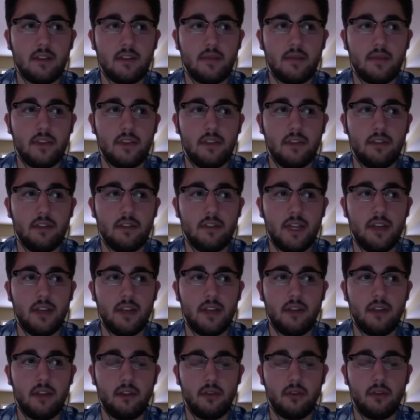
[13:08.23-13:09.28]
something you're
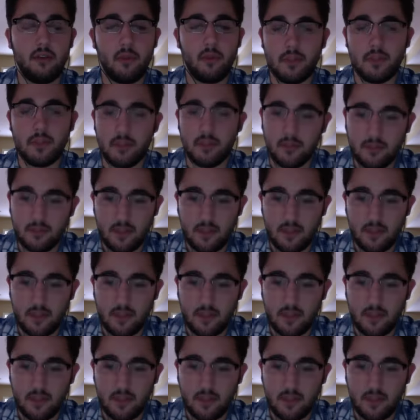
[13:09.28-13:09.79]
taking your own personal